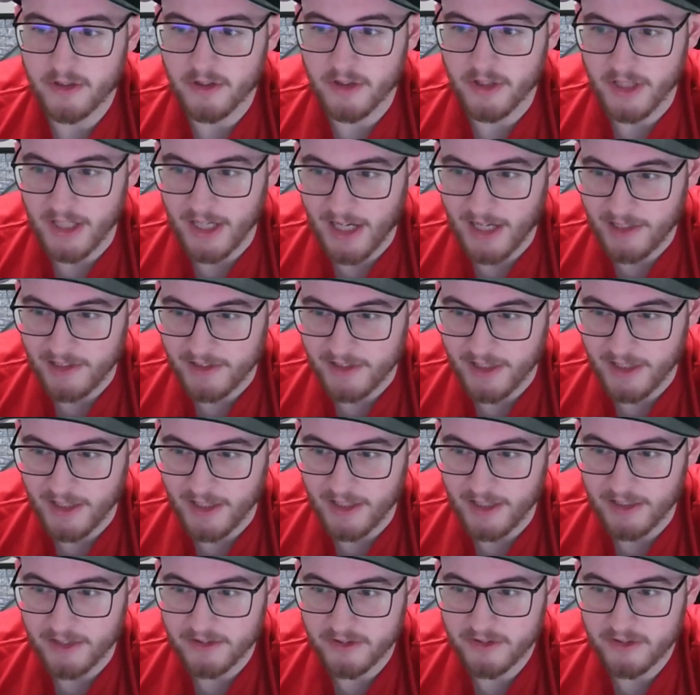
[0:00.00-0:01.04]
the eye
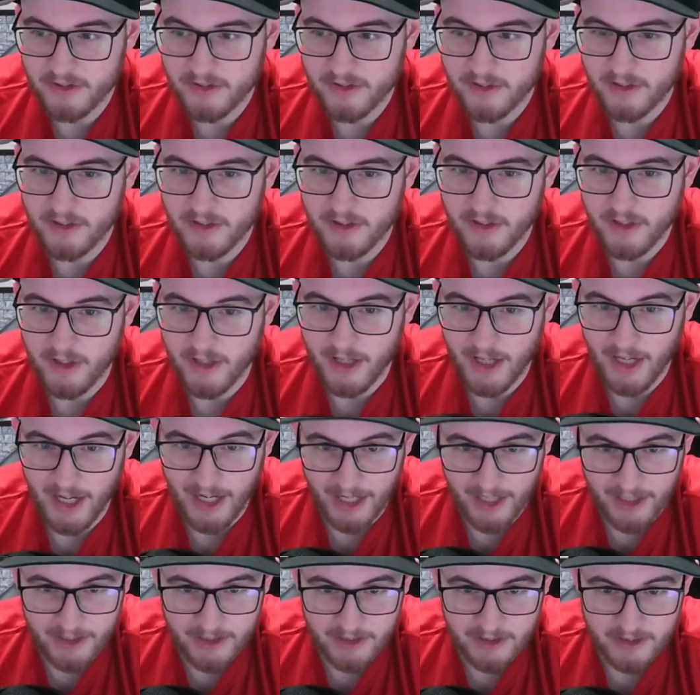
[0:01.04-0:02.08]
test,
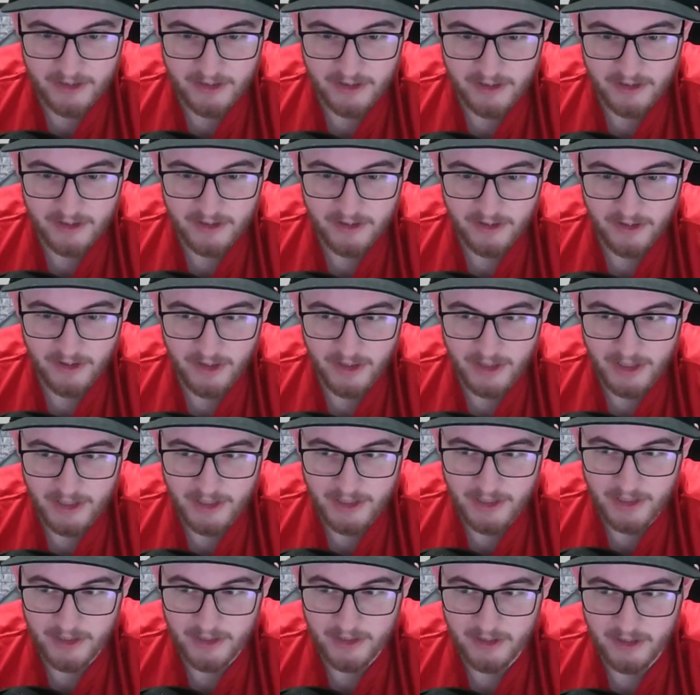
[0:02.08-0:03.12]
and
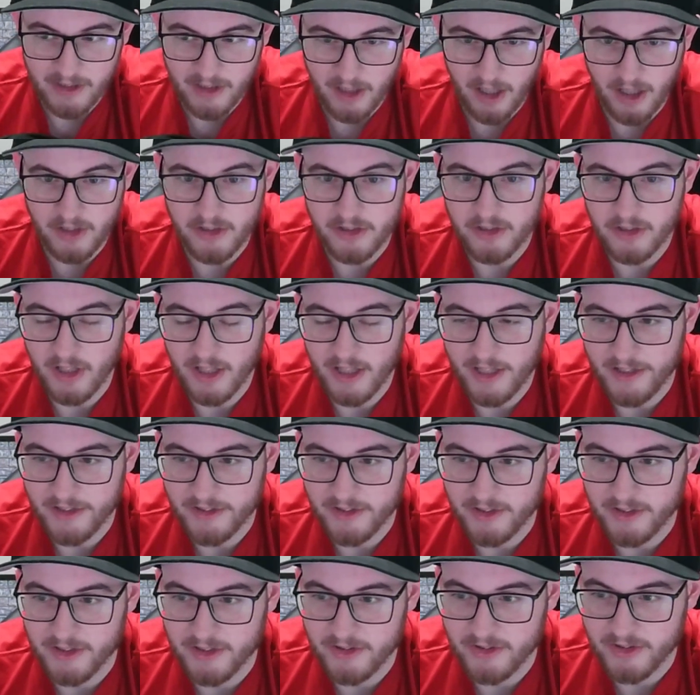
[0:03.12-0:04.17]
the underlying
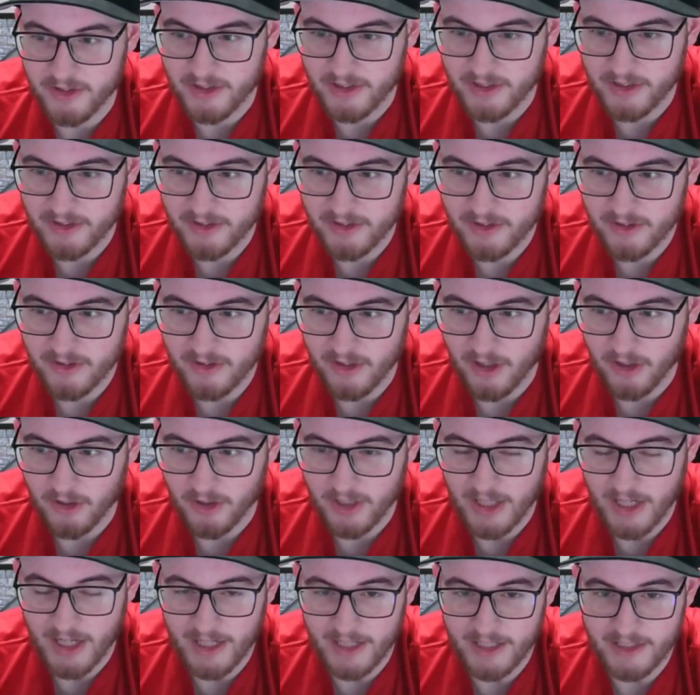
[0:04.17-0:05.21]
statistics all
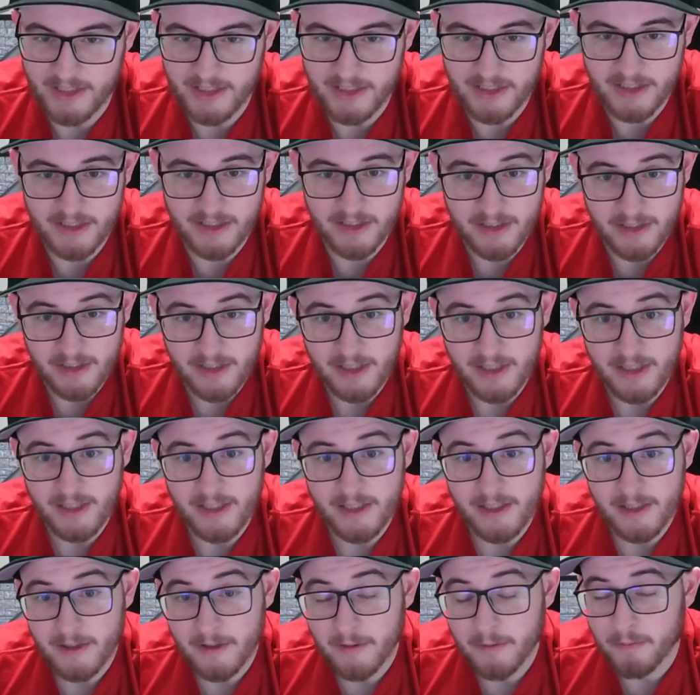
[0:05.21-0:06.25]
kind of
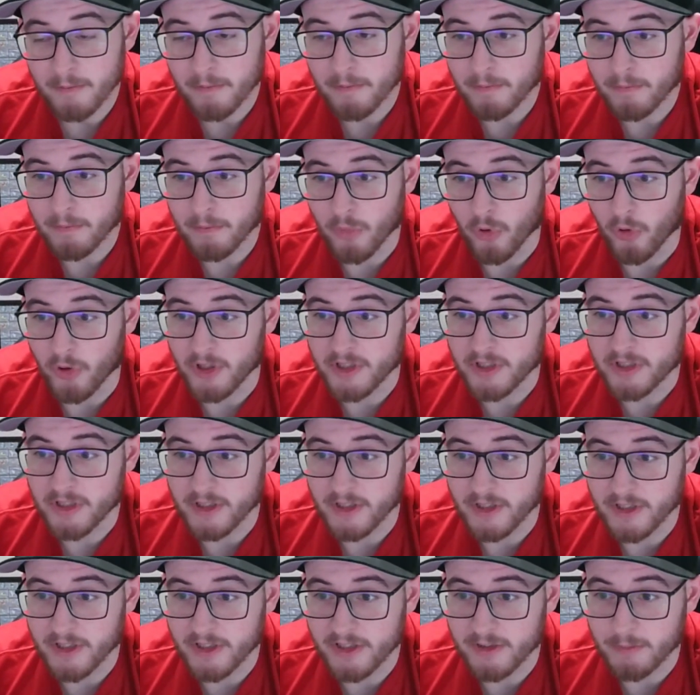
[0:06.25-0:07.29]
point
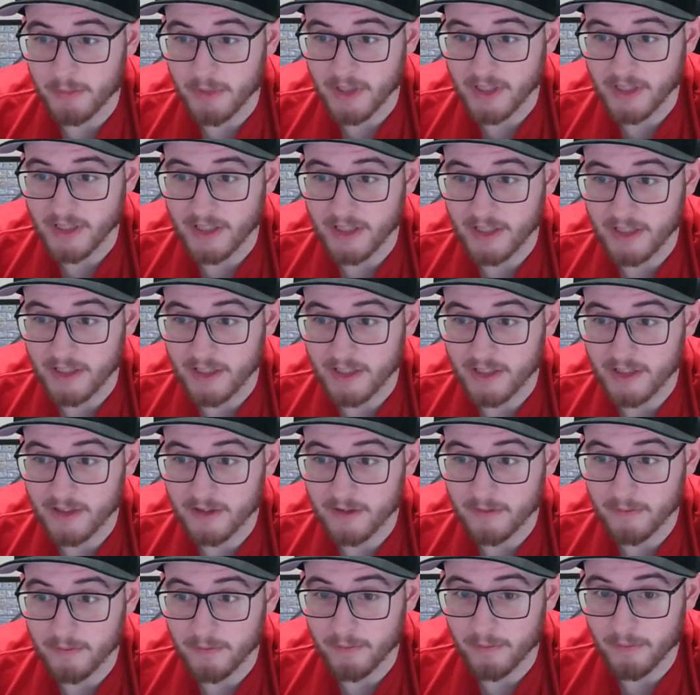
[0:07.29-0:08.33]
to this being
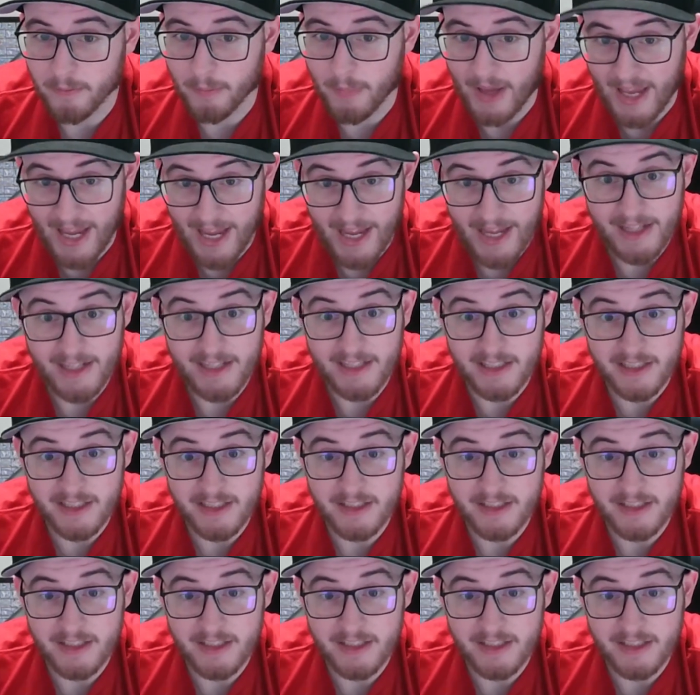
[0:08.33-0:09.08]
bad,